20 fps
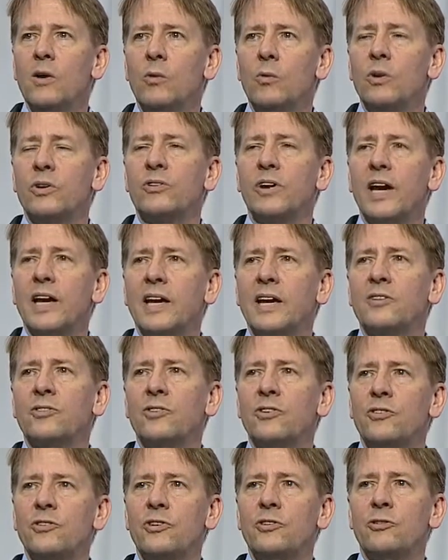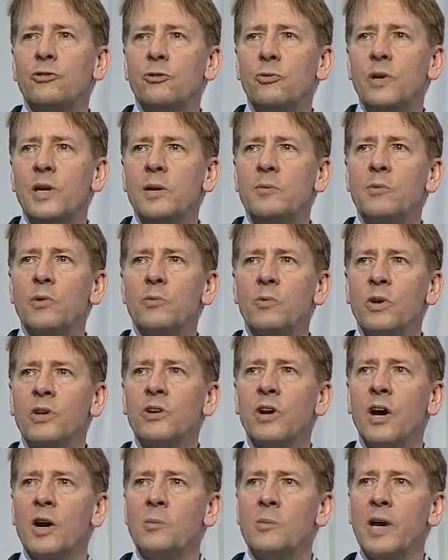which I guess is his dream
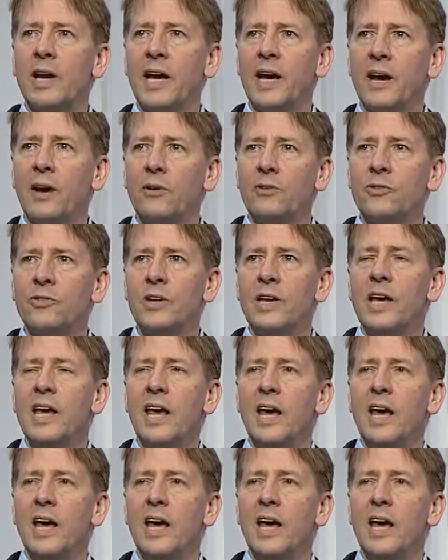retirement house.